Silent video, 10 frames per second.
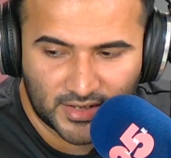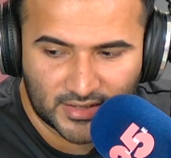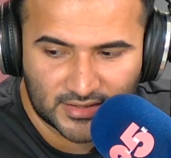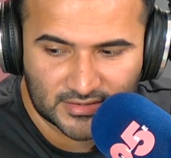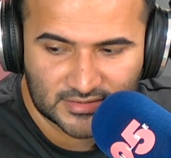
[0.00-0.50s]

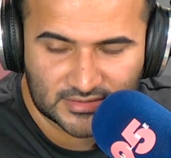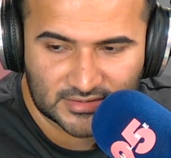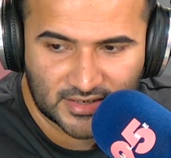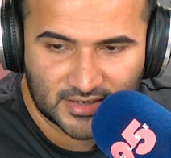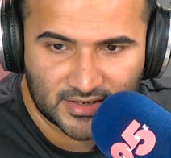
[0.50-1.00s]

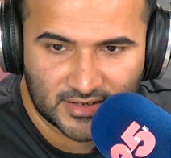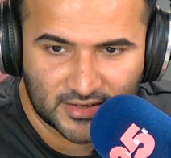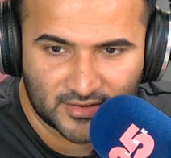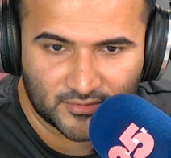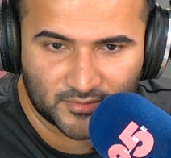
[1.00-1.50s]
is
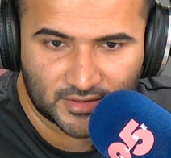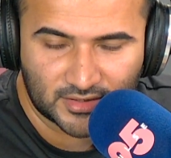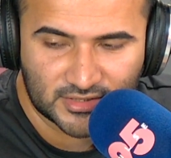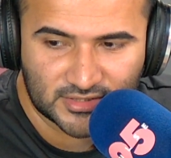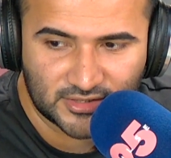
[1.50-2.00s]
uh, we'll
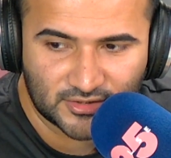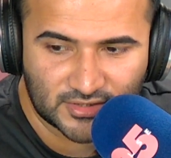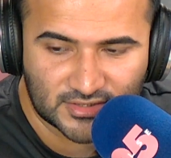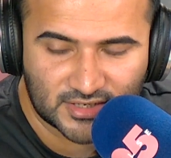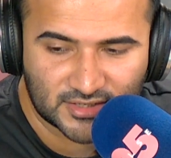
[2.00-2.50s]
continue the
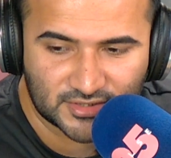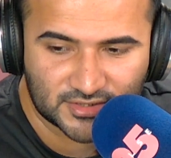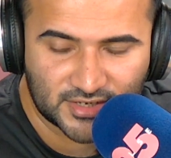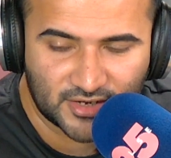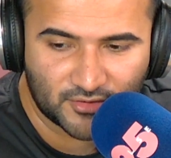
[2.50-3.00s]

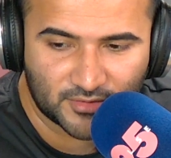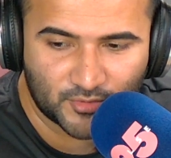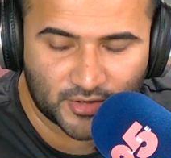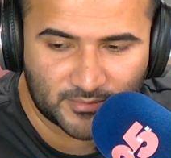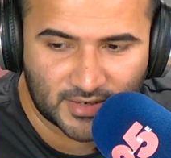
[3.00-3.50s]
discussions here on the
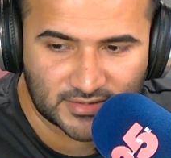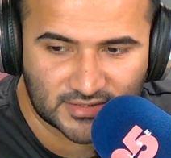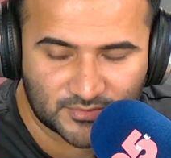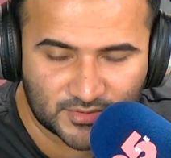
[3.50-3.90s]
Morning Majlis.